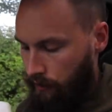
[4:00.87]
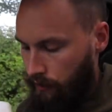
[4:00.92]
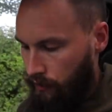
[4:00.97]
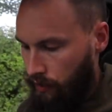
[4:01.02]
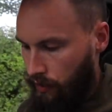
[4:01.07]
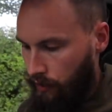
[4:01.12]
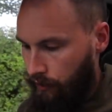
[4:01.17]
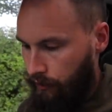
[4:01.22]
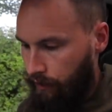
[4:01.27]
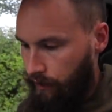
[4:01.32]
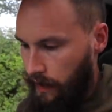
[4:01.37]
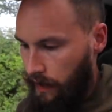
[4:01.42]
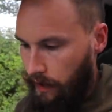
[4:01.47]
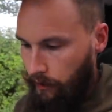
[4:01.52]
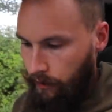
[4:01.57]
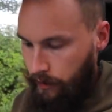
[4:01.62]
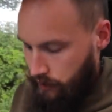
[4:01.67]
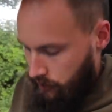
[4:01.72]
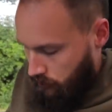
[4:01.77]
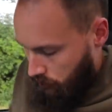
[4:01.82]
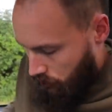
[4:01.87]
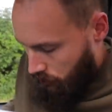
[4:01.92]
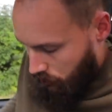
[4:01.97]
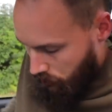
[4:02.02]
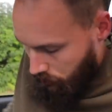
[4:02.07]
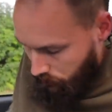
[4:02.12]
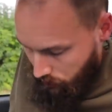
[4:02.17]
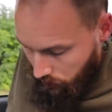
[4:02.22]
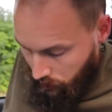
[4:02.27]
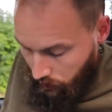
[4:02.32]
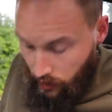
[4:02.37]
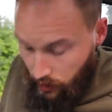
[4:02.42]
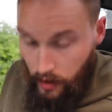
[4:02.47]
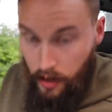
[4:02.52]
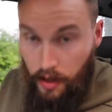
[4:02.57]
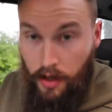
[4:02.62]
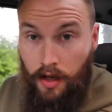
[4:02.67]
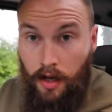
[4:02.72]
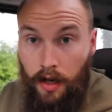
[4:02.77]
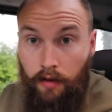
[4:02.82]
I've got to fill out this card.
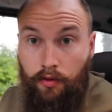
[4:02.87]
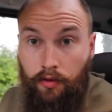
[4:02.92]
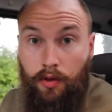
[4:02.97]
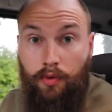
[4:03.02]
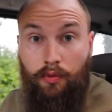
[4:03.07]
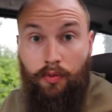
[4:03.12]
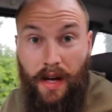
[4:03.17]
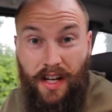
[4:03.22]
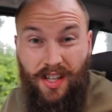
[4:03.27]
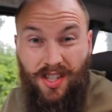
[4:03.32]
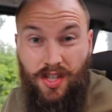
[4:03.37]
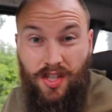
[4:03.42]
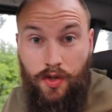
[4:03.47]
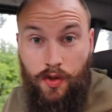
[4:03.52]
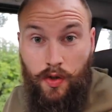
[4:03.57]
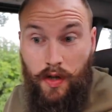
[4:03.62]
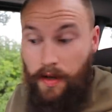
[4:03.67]
I've got to register